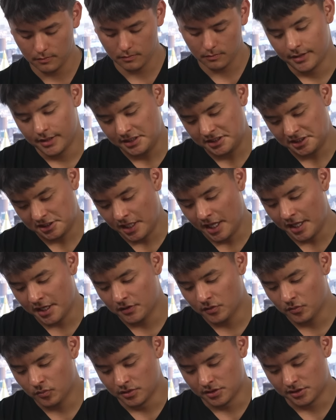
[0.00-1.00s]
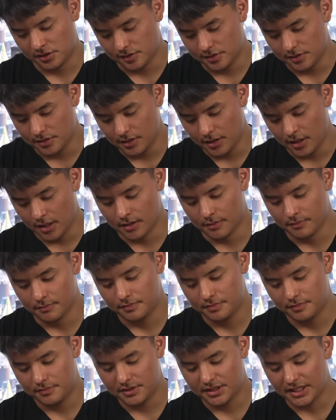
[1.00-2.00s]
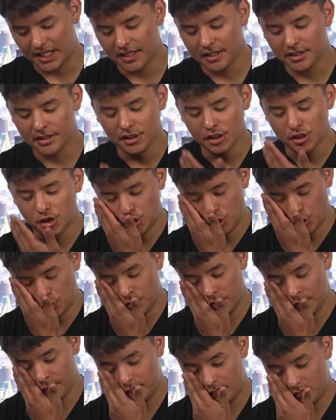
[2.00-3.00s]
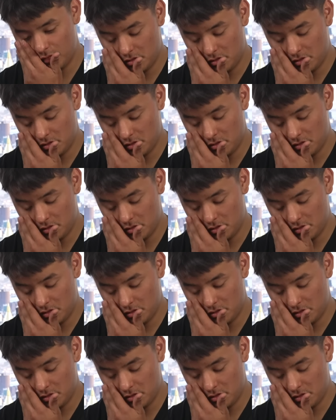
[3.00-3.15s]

This letter was um, dated in June of